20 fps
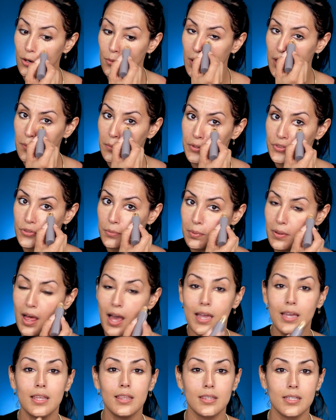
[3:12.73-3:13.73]
away with
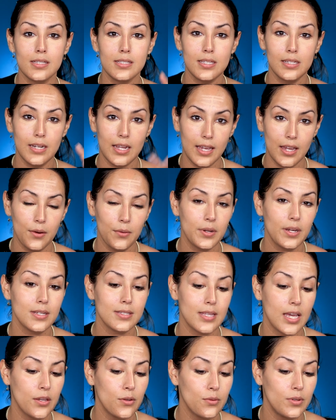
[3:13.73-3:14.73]
applying this in
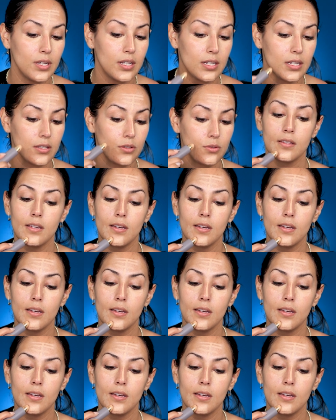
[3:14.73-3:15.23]
areas that you need it.